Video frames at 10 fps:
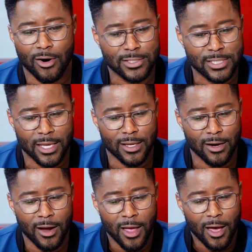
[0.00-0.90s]
our second
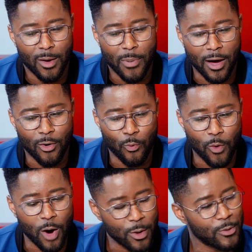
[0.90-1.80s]
year about
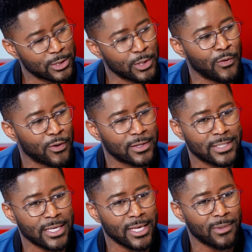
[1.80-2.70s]
what we would do for the
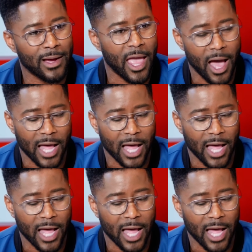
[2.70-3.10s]
team,